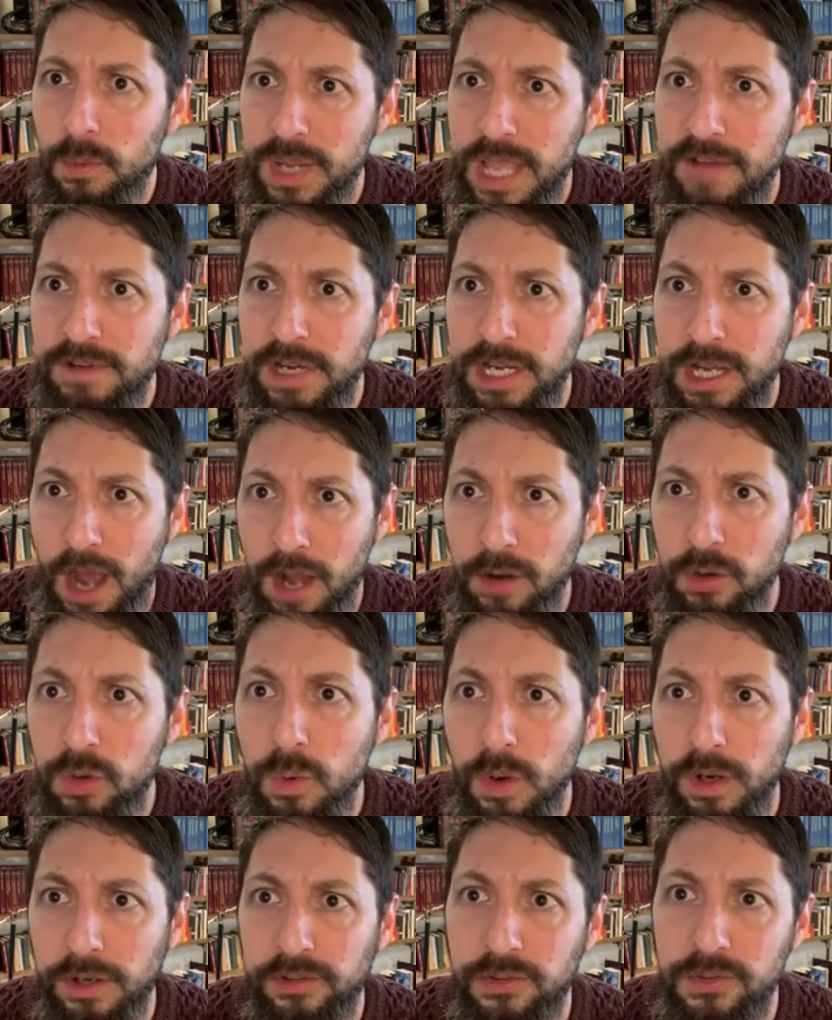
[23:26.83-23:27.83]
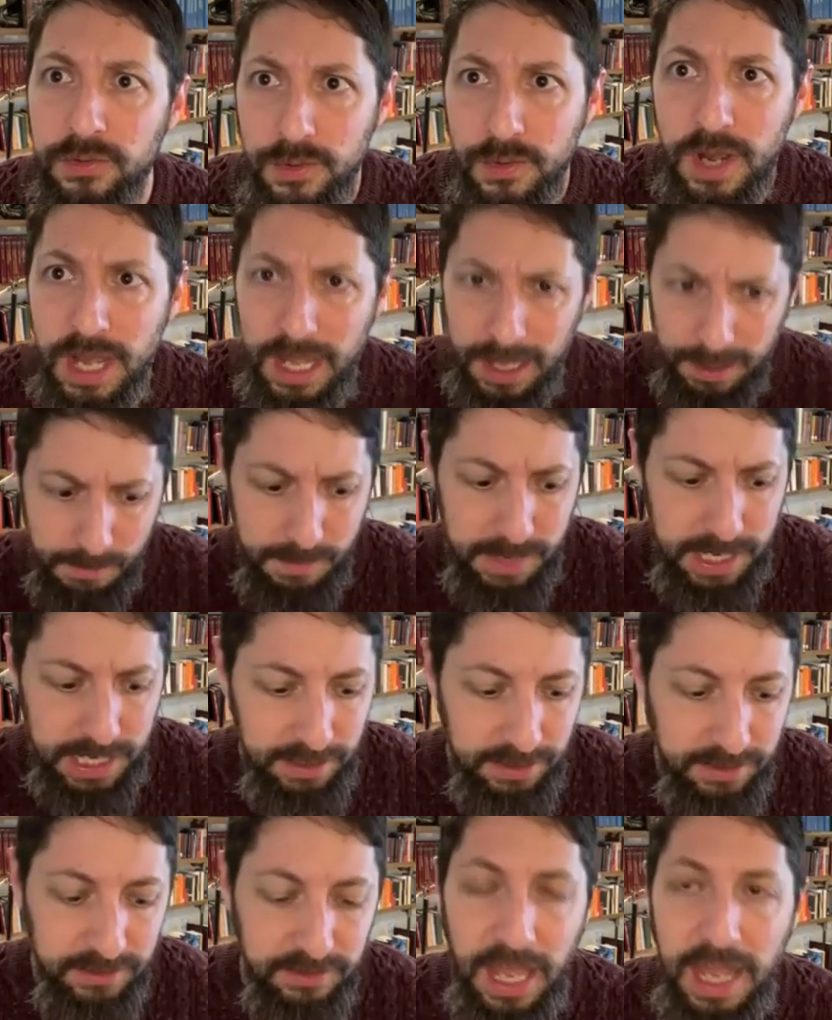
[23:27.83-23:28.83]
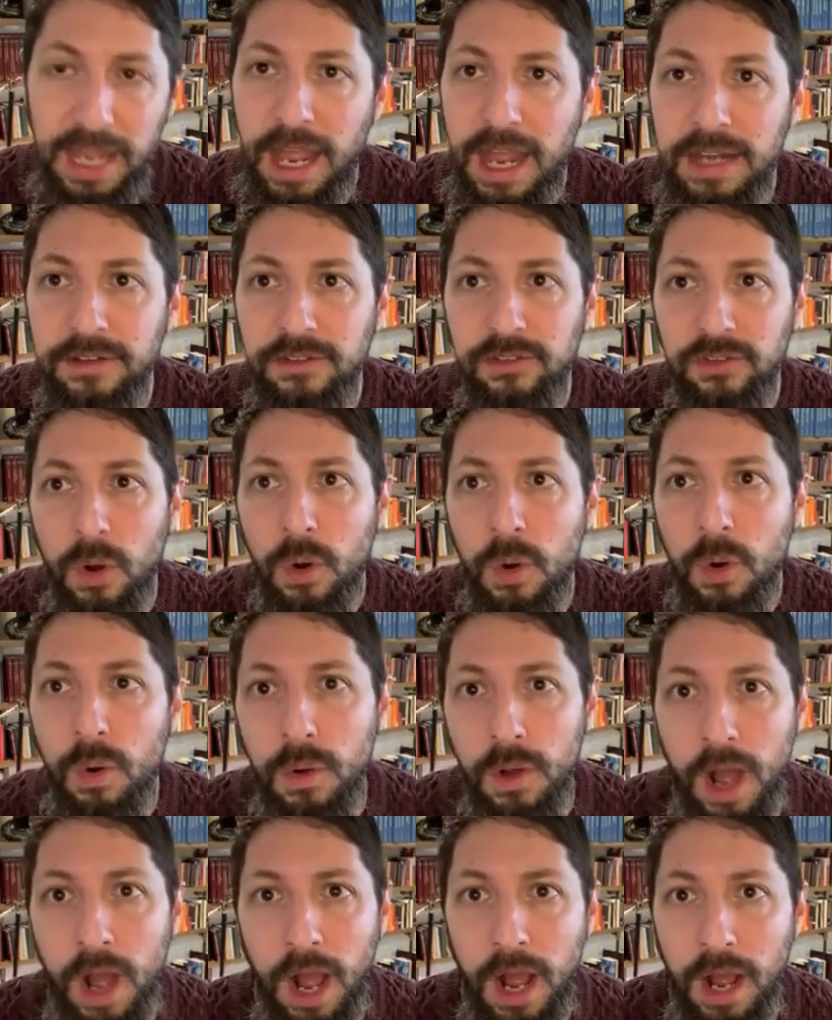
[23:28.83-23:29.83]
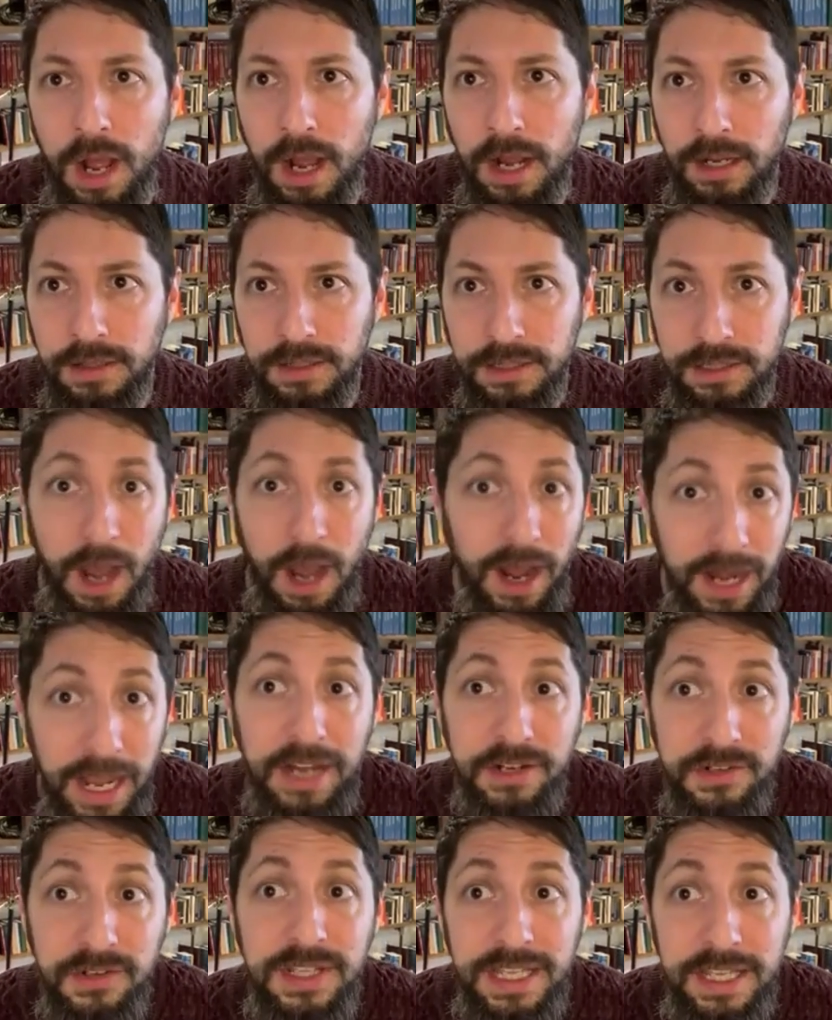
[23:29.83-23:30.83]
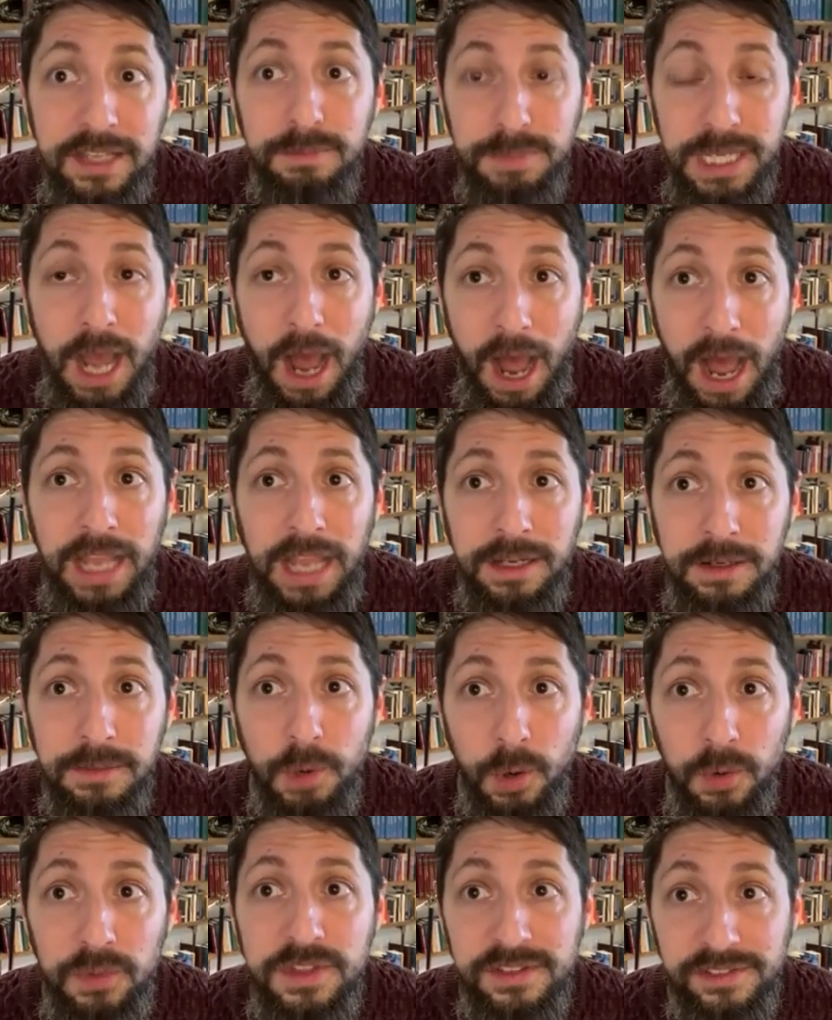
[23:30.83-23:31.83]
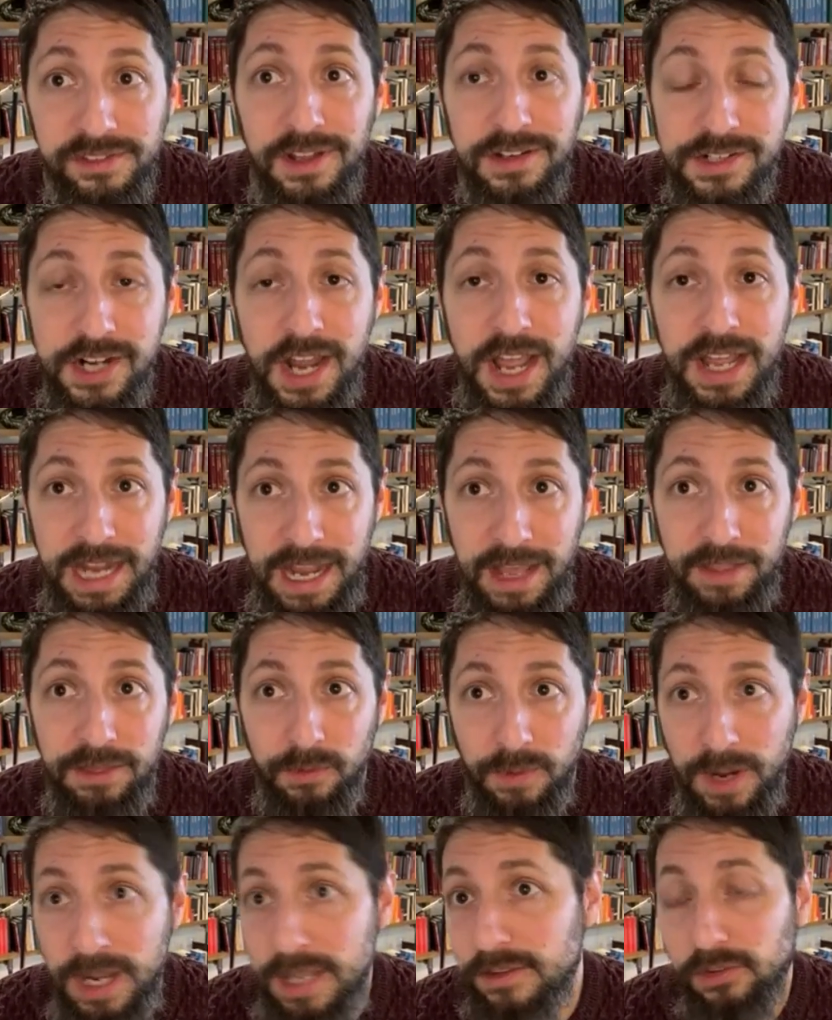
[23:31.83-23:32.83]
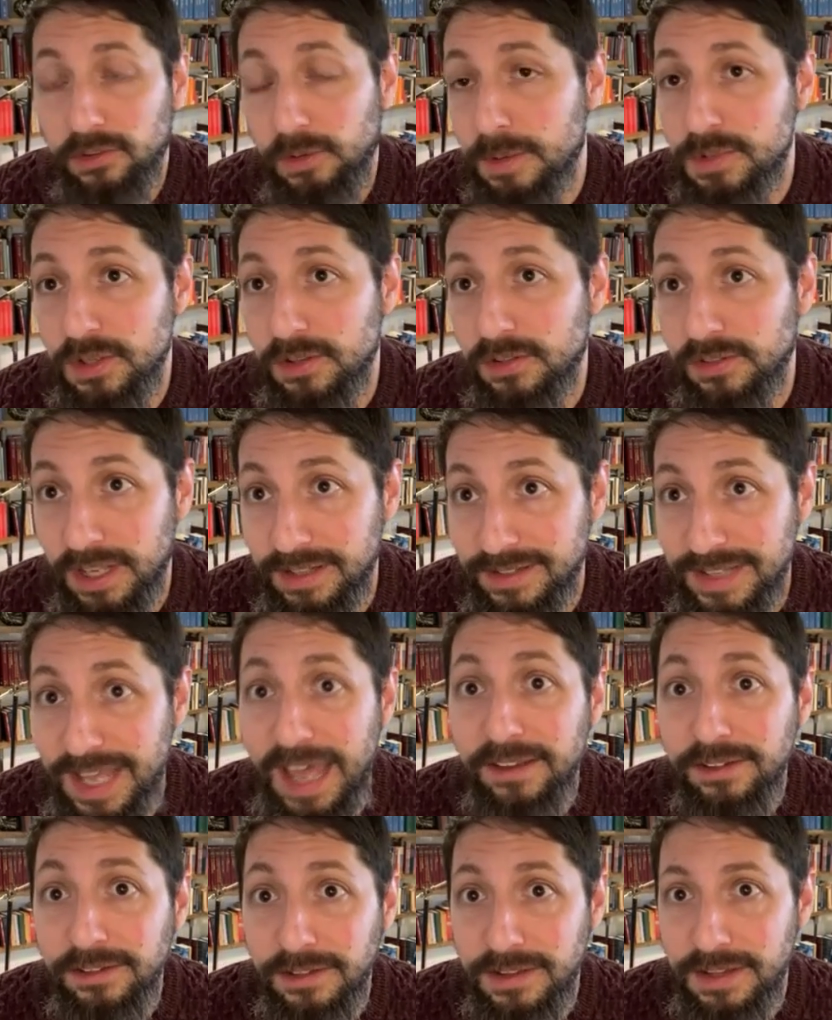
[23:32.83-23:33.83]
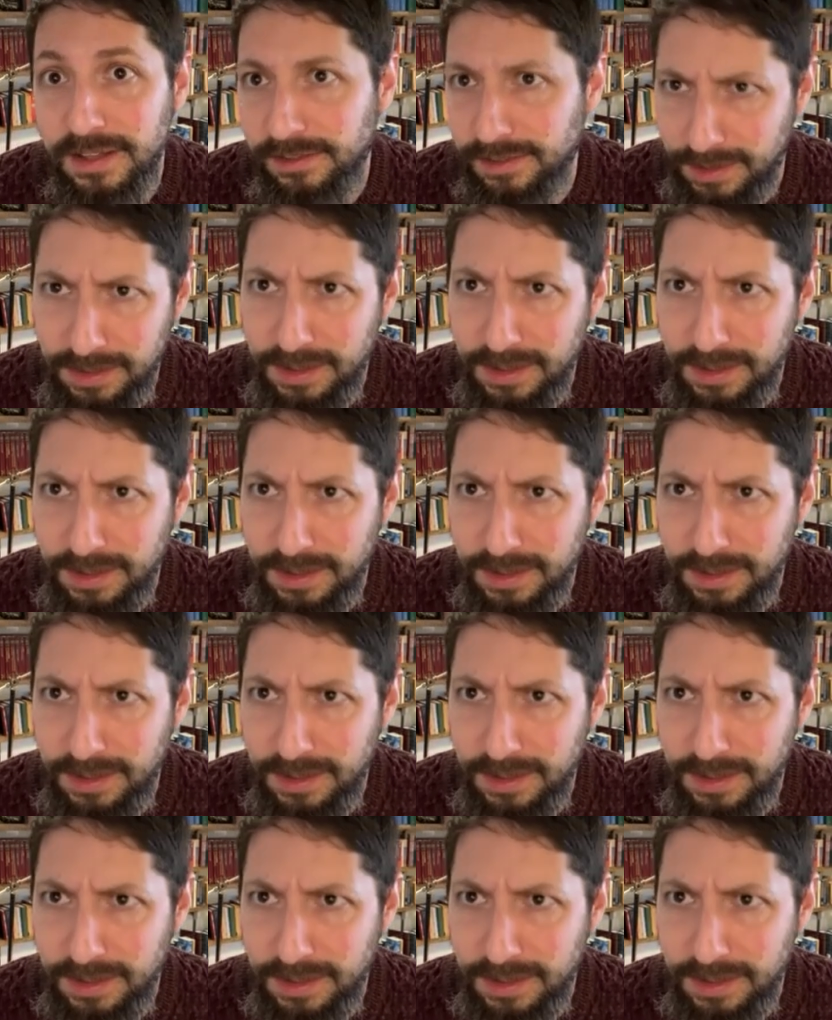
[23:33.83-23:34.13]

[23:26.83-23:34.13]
We have a God who works through means. And, and so uh, uh, God actually is behind both the sunshine and the rain. The scriptures attest to this.